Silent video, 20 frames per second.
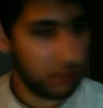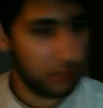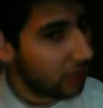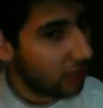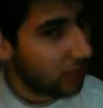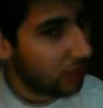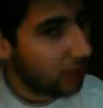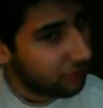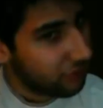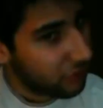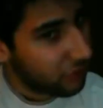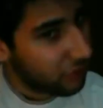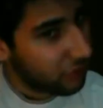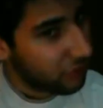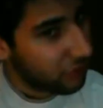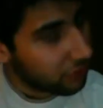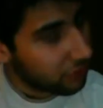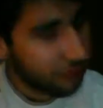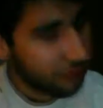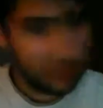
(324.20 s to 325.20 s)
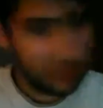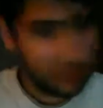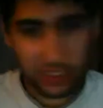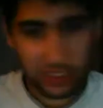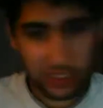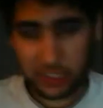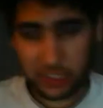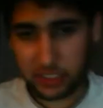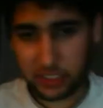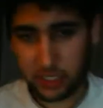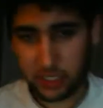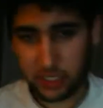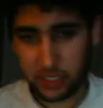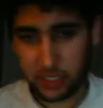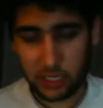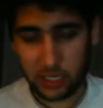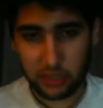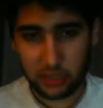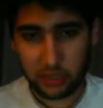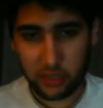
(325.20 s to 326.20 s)
After Grand Fantasia, I
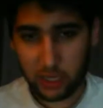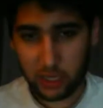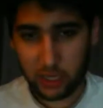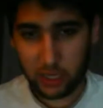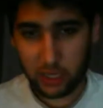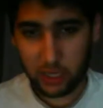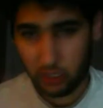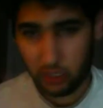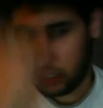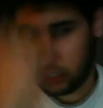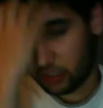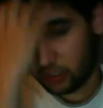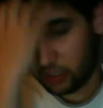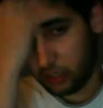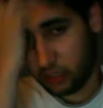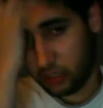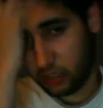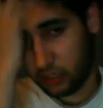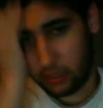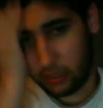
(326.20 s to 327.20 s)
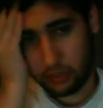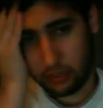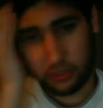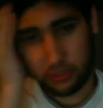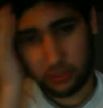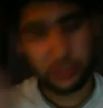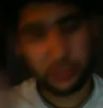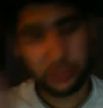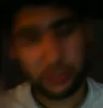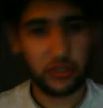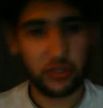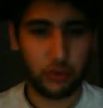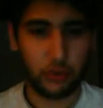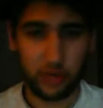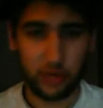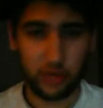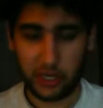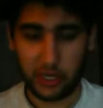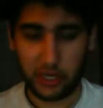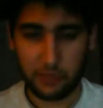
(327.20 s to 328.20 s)
thought like a new
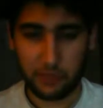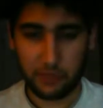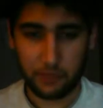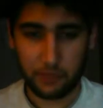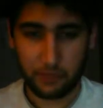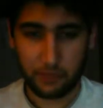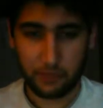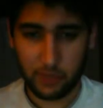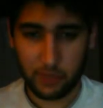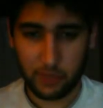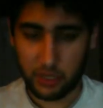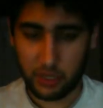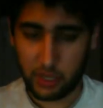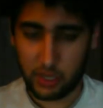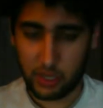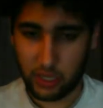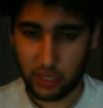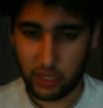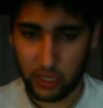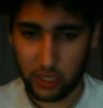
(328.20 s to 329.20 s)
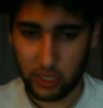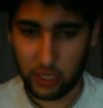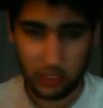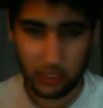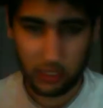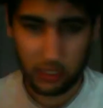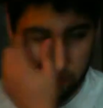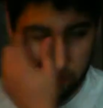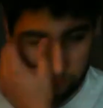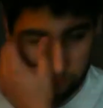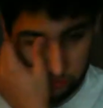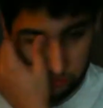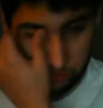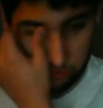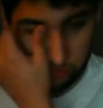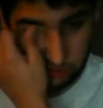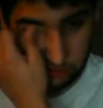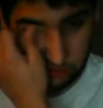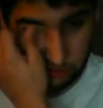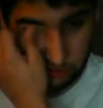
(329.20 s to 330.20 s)
story. And if you go
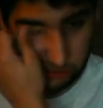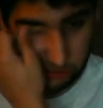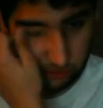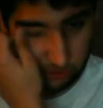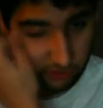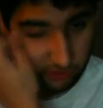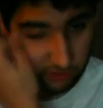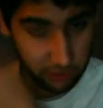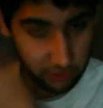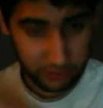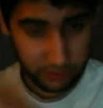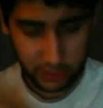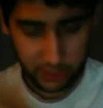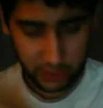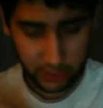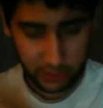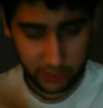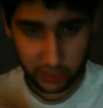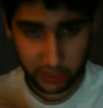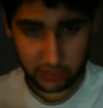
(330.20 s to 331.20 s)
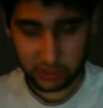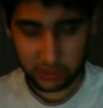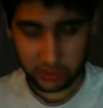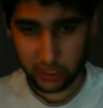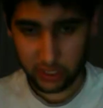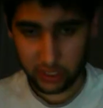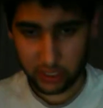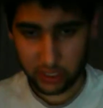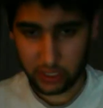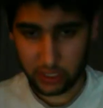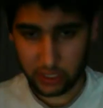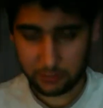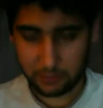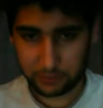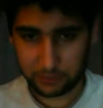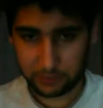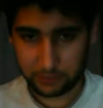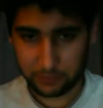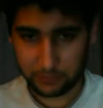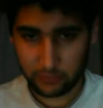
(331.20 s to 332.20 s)
to my Twitter page,
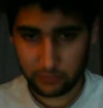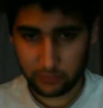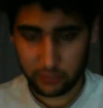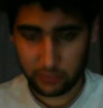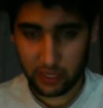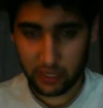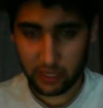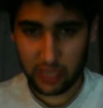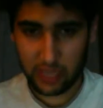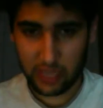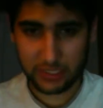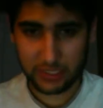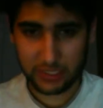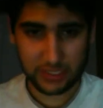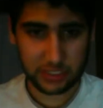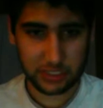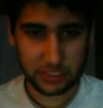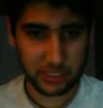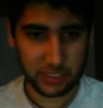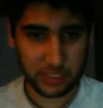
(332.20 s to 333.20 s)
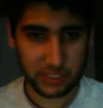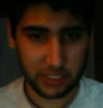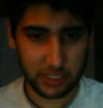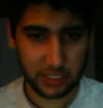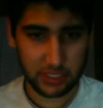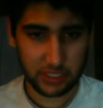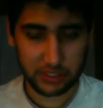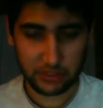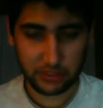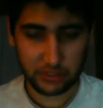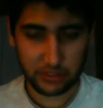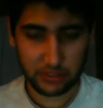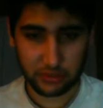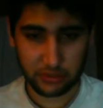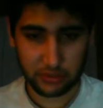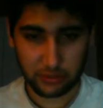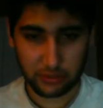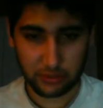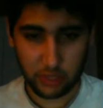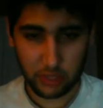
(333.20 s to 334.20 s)
I just send it
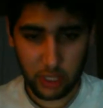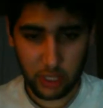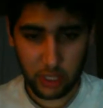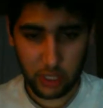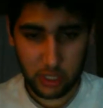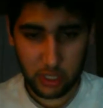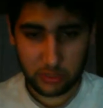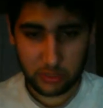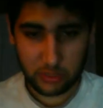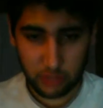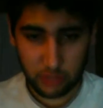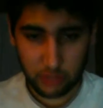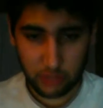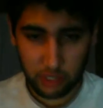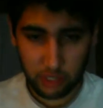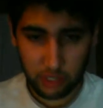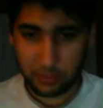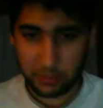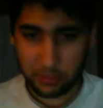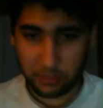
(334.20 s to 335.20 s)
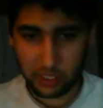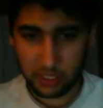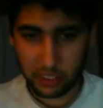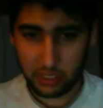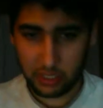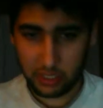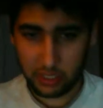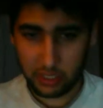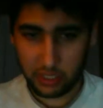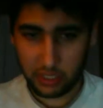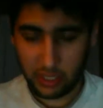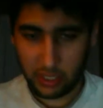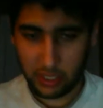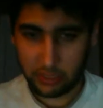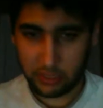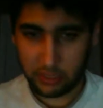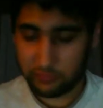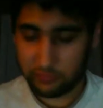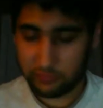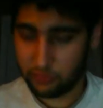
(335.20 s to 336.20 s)
to everybody, and
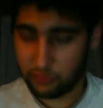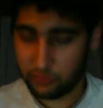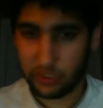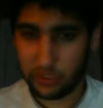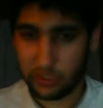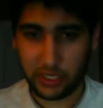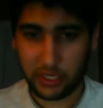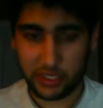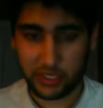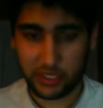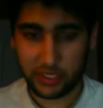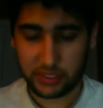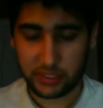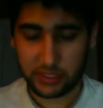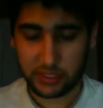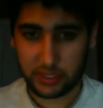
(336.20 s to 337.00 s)
if you read it,